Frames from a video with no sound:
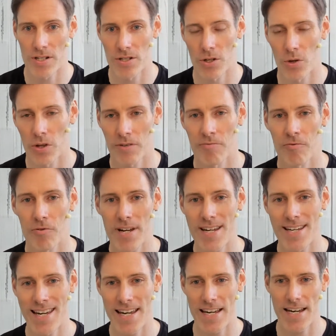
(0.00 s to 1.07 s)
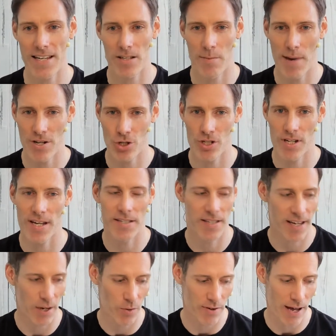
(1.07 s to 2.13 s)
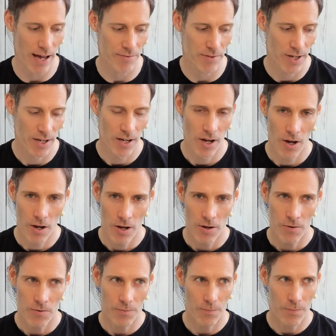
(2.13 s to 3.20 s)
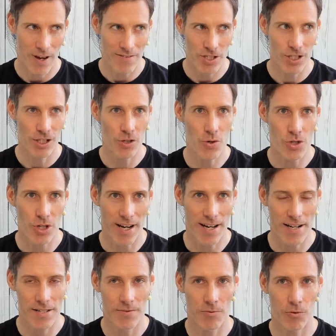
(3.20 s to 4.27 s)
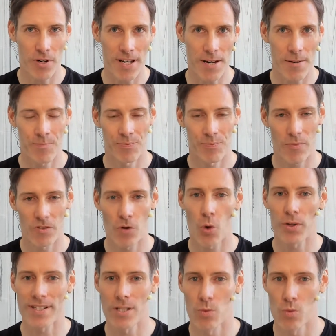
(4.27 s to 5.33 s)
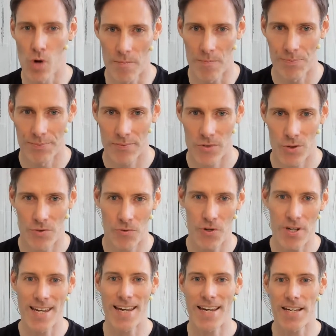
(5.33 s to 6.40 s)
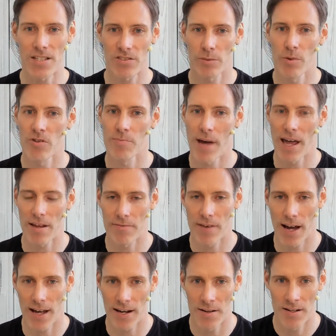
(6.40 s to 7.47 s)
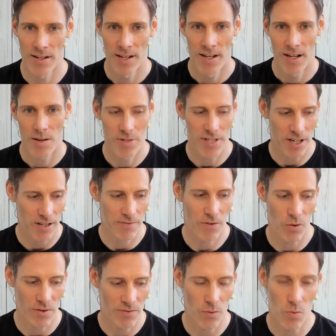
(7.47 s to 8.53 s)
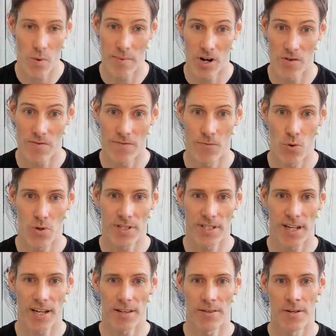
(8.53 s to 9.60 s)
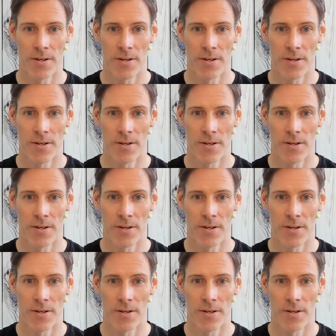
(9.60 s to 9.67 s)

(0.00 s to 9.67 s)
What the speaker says: So the three keys I mentioned yesterday, we have a solution. It's three rolled into one. So it's three keys to remove belly fat, and in particular for women over 40.